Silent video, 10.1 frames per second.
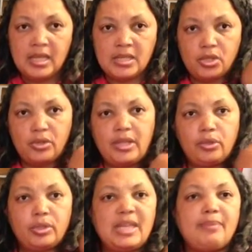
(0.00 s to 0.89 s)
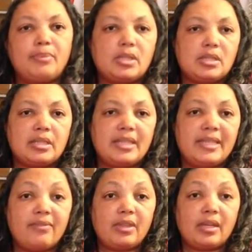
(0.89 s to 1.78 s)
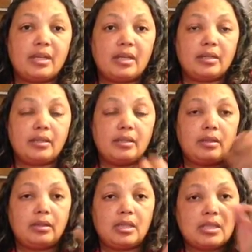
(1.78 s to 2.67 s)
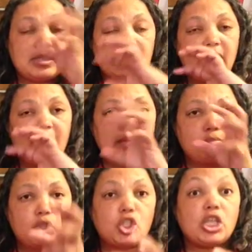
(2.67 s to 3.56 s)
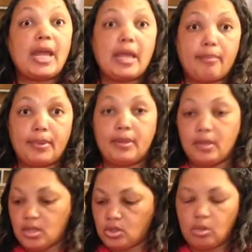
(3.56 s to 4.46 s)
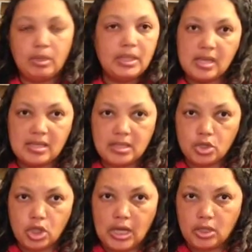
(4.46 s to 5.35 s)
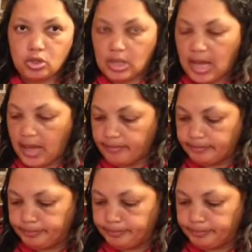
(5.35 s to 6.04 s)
so that you keep the sleeve the same shape, so it doesn't change that.